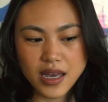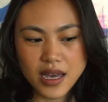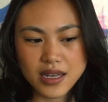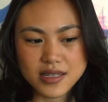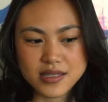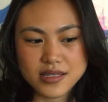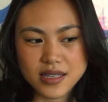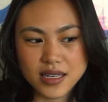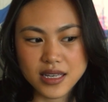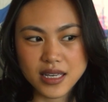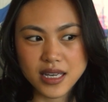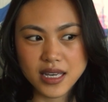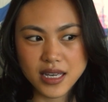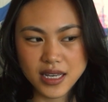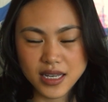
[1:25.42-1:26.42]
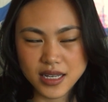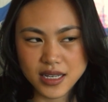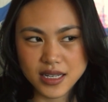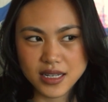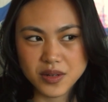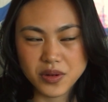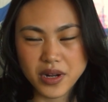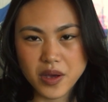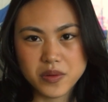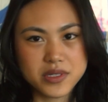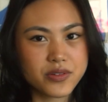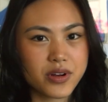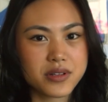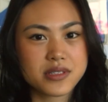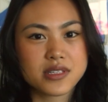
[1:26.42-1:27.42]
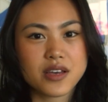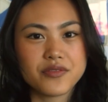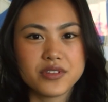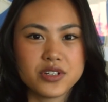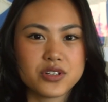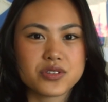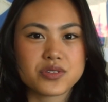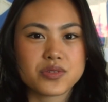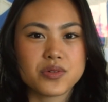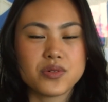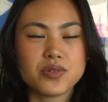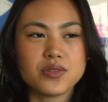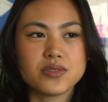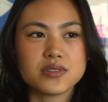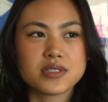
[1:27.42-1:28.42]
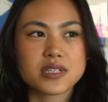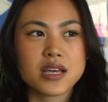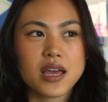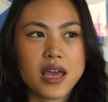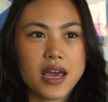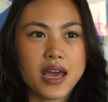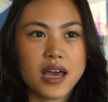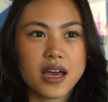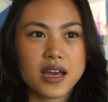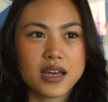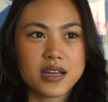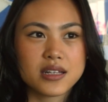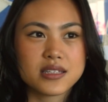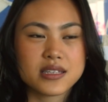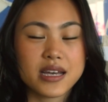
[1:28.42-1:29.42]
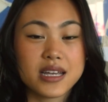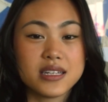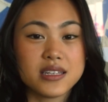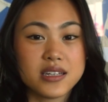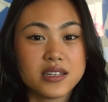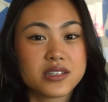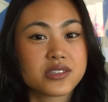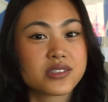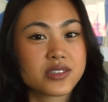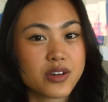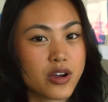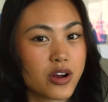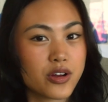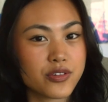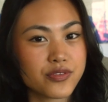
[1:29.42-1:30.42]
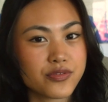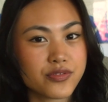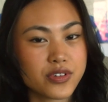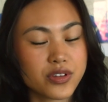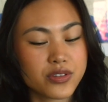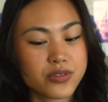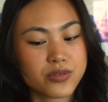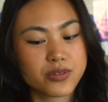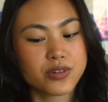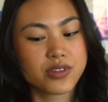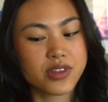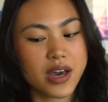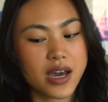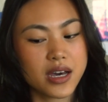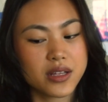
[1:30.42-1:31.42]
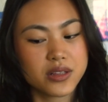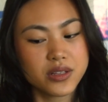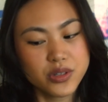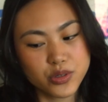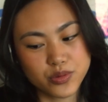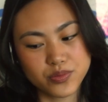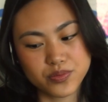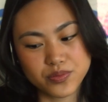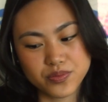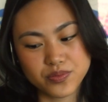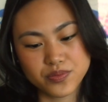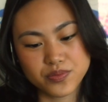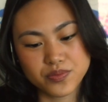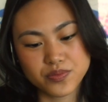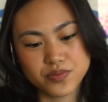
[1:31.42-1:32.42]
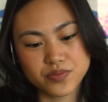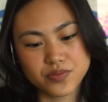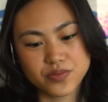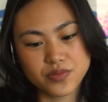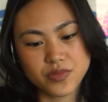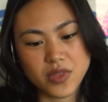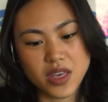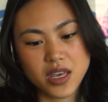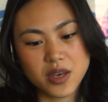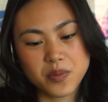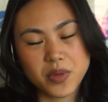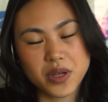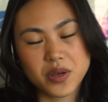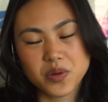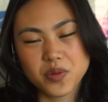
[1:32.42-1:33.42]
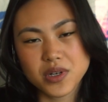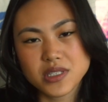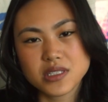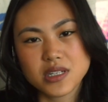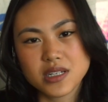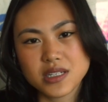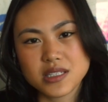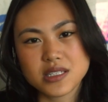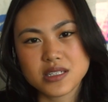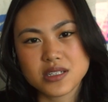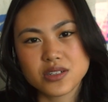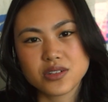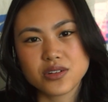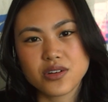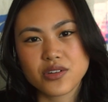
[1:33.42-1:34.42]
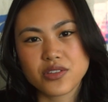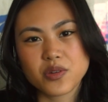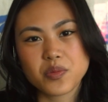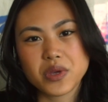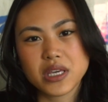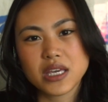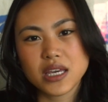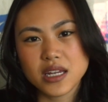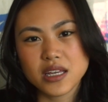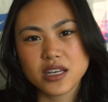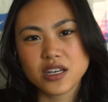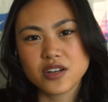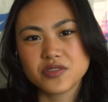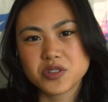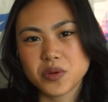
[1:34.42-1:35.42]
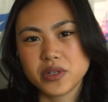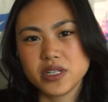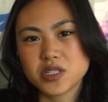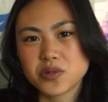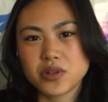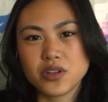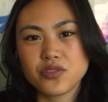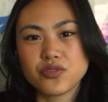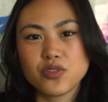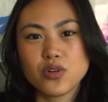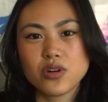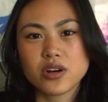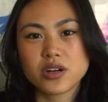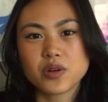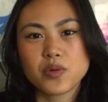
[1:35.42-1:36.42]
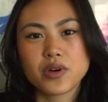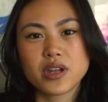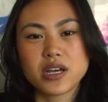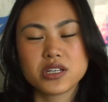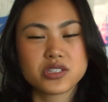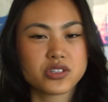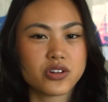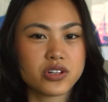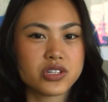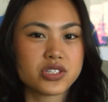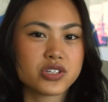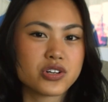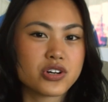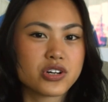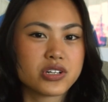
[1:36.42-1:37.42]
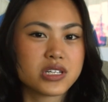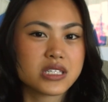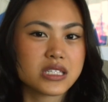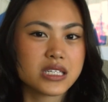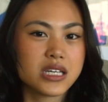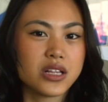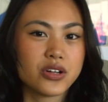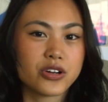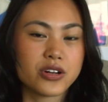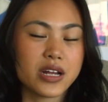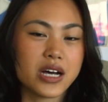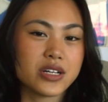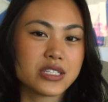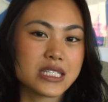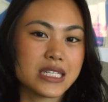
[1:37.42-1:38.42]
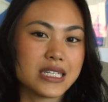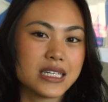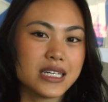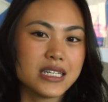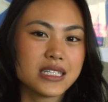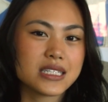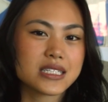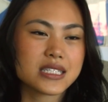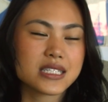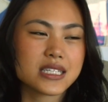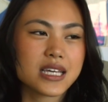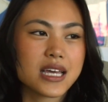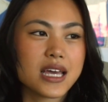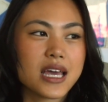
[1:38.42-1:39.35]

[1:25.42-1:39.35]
as a kid when I was around 7 years old, and I knitted a scarf through that loom. But it wasn't until the beginning of 2024 when I started to earnestly learn how to knit,